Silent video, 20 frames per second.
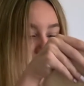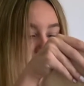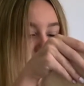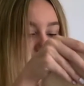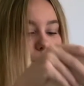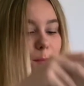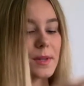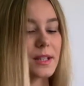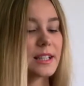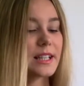
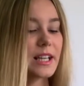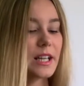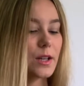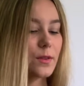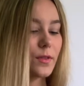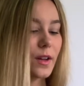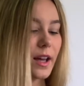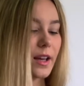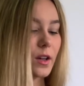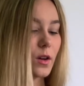I
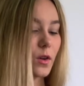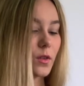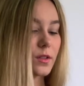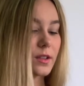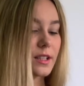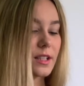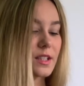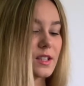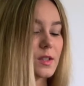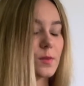believe I got
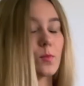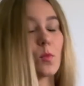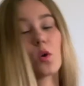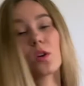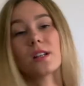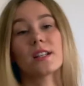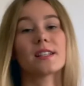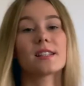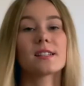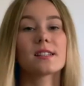the
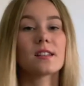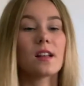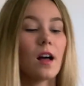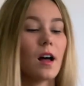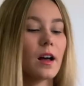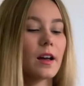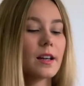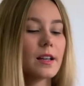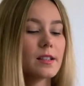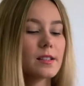smallest
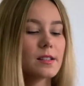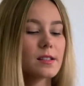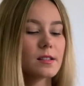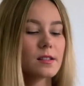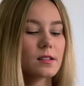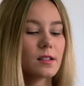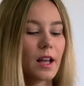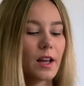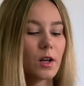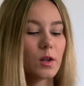
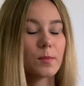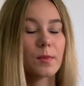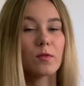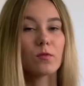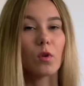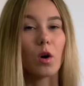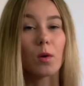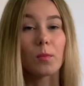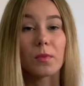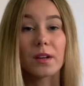size, I could be
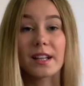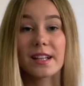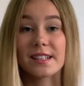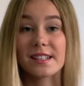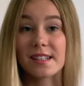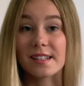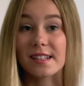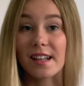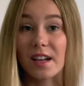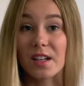wrong, but
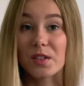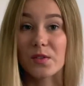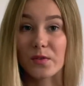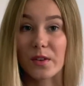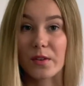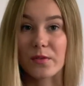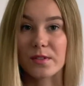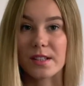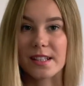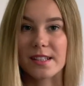it's a size
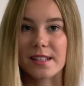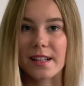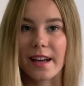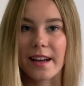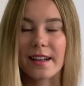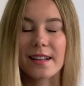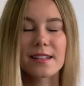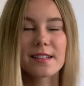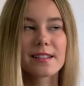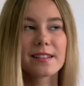
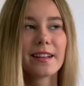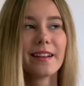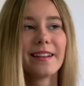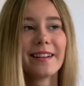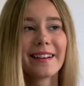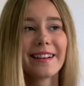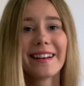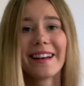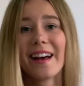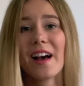56.
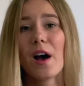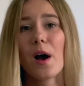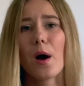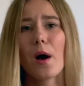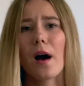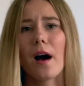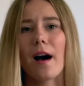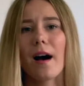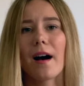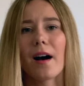
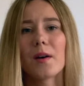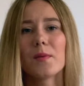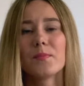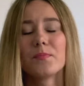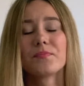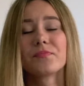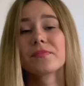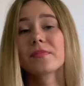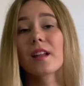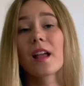
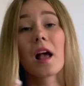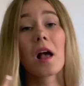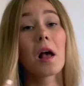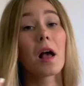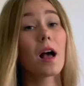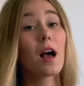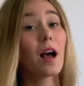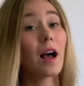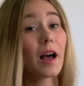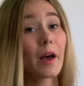
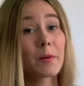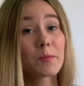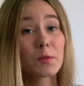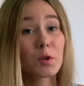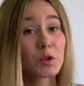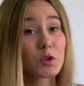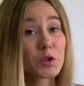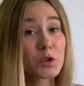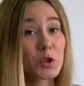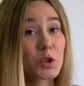I'm
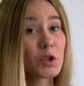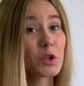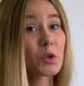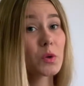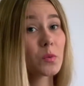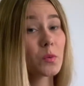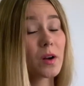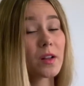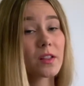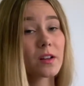not sure
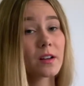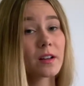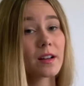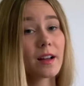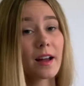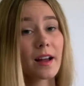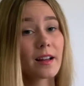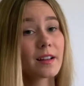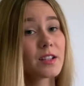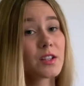whether
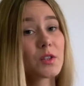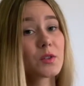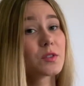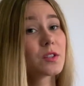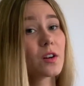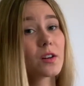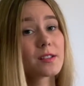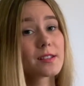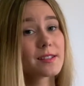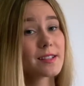
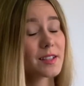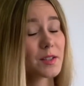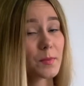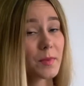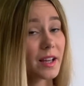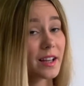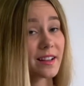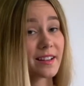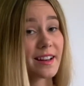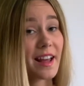you'd consider
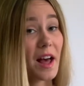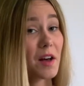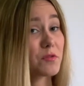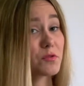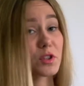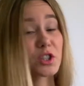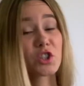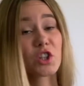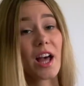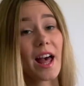me an
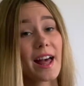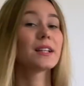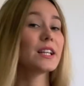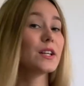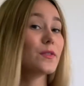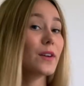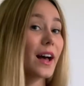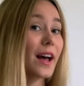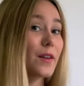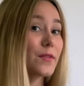average head. I
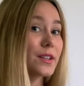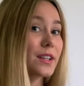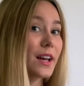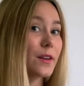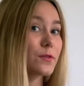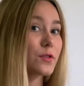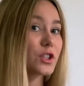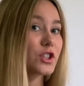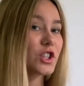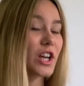believe I have an
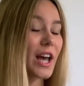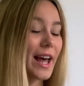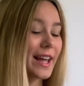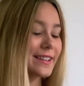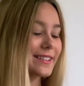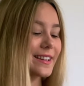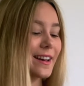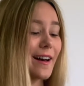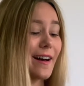average head.